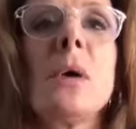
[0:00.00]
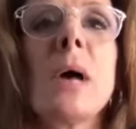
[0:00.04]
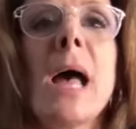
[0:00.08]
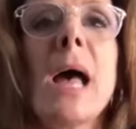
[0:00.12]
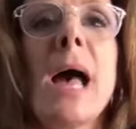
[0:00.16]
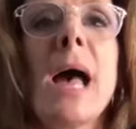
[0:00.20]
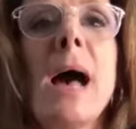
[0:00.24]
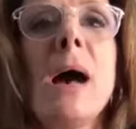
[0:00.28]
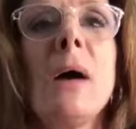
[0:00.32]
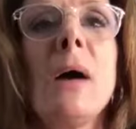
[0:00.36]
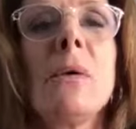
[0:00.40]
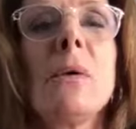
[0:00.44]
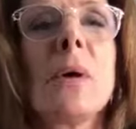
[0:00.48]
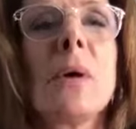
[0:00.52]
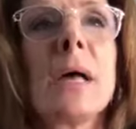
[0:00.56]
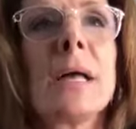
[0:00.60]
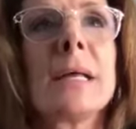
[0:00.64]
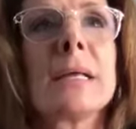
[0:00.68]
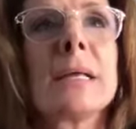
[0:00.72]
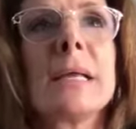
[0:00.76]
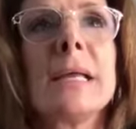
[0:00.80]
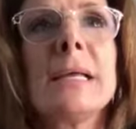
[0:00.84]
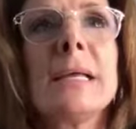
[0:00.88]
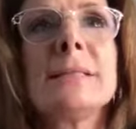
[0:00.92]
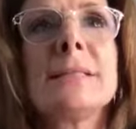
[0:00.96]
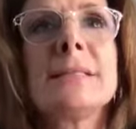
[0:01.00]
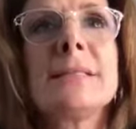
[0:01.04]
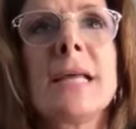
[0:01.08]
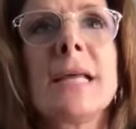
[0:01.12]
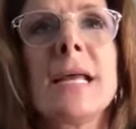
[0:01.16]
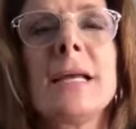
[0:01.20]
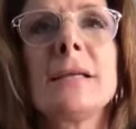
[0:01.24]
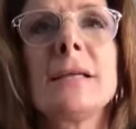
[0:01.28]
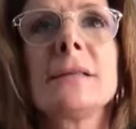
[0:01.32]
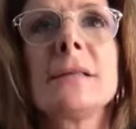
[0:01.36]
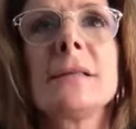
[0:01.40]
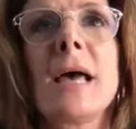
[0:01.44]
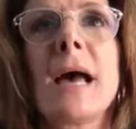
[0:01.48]
how, in
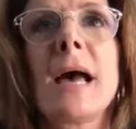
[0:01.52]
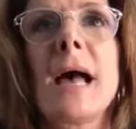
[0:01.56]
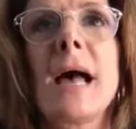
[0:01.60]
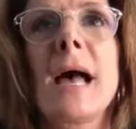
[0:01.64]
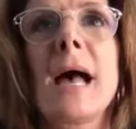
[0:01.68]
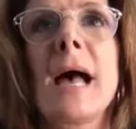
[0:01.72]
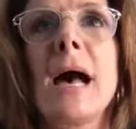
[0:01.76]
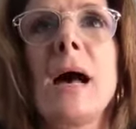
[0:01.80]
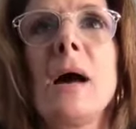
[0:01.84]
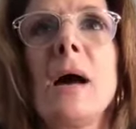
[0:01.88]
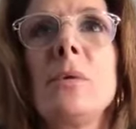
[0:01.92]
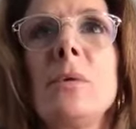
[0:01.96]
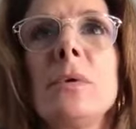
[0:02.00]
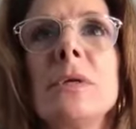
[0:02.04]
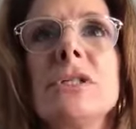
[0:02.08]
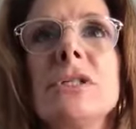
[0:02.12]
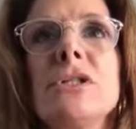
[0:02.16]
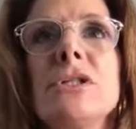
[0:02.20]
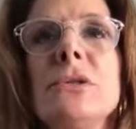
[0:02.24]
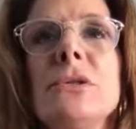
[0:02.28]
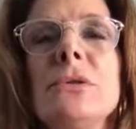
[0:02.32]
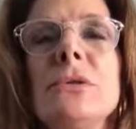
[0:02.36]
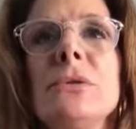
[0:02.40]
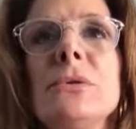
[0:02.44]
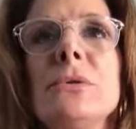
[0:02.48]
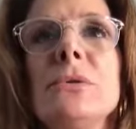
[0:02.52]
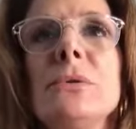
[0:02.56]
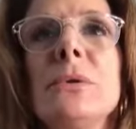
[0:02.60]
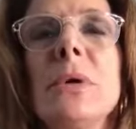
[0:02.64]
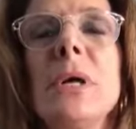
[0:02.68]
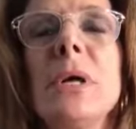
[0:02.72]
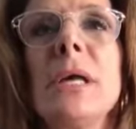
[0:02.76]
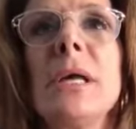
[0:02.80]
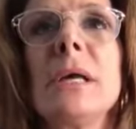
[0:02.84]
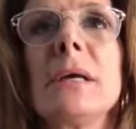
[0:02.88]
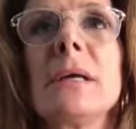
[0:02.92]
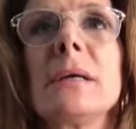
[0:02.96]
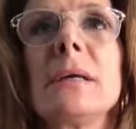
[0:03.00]
saying that, how would you
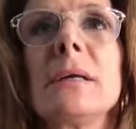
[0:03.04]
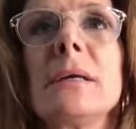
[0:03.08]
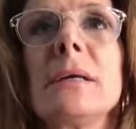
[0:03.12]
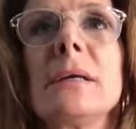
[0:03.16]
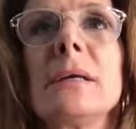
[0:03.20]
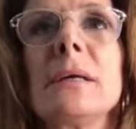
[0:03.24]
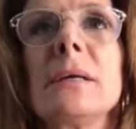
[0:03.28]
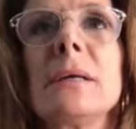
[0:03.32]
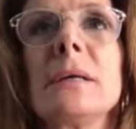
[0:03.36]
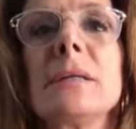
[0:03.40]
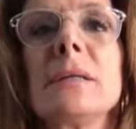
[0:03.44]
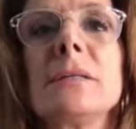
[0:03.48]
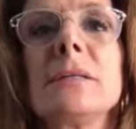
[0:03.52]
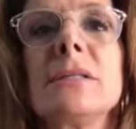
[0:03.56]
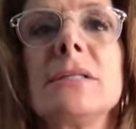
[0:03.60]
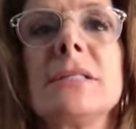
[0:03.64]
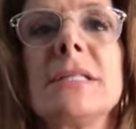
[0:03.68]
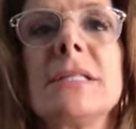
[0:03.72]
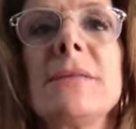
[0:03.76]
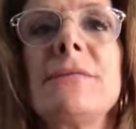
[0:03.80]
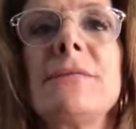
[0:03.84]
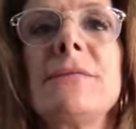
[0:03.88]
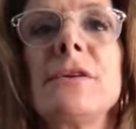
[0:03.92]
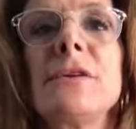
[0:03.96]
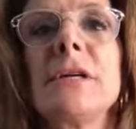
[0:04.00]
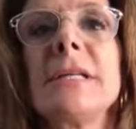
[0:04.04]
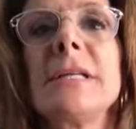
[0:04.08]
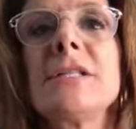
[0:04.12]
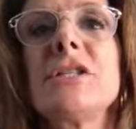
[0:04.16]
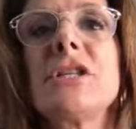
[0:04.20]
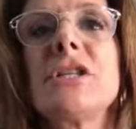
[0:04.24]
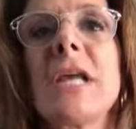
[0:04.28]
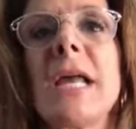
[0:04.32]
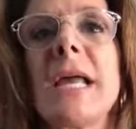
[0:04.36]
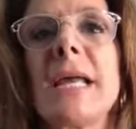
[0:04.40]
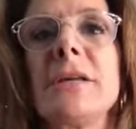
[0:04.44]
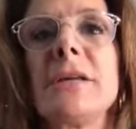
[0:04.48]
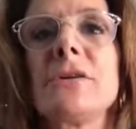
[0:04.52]

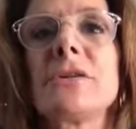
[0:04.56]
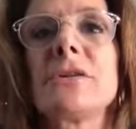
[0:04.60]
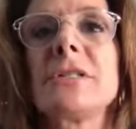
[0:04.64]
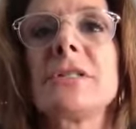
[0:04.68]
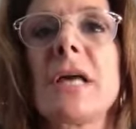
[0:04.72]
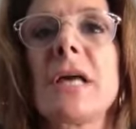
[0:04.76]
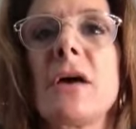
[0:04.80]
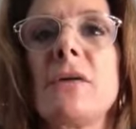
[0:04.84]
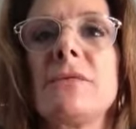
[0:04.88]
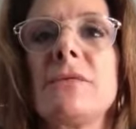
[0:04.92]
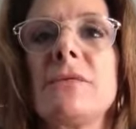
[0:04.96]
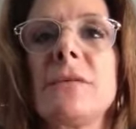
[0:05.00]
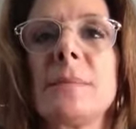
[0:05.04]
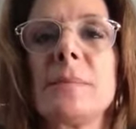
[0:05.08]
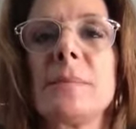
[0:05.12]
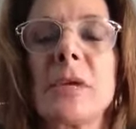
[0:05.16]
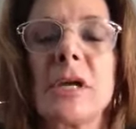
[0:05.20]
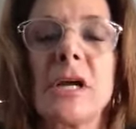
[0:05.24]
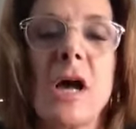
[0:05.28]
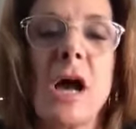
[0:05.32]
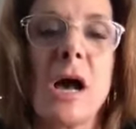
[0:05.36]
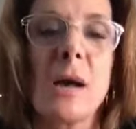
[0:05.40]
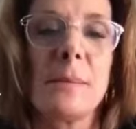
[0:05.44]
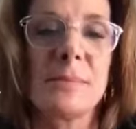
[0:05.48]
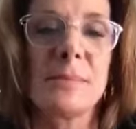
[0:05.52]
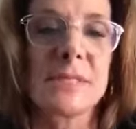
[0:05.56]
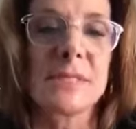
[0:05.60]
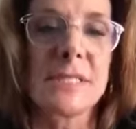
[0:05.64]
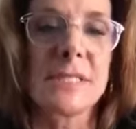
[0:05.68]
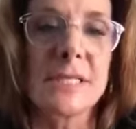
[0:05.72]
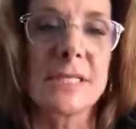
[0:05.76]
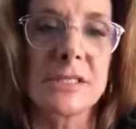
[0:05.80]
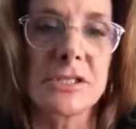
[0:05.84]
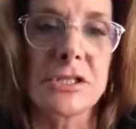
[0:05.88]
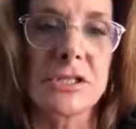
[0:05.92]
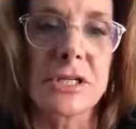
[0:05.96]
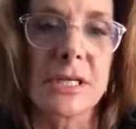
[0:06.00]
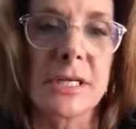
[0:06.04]
differentiate yourself from the
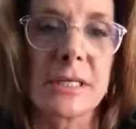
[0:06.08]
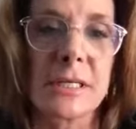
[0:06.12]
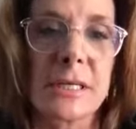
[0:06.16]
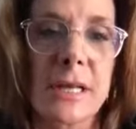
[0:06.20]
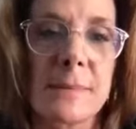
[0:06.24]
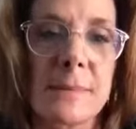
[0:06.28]
competition?